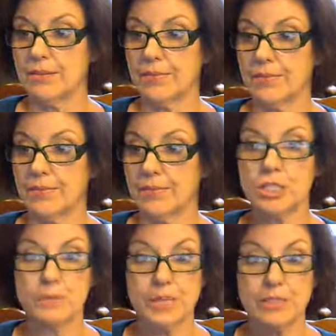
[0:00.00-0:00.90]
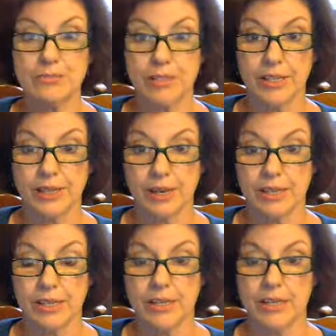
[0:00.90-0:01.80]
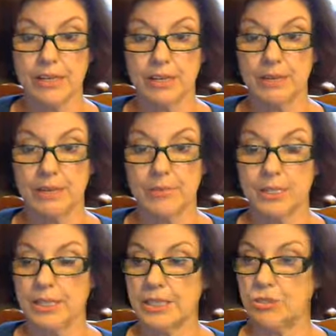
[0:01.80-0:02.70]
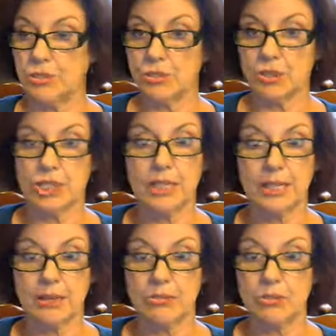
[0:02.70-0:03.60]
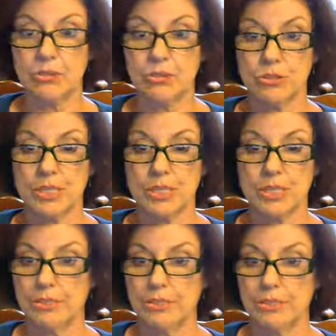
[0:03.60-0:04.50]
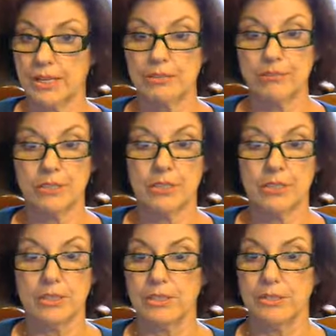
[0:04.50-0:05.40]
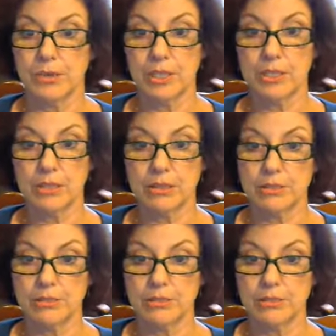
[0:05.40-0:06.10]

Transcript: they should specify that. I need an urgent care nurse. I need her to have, a year of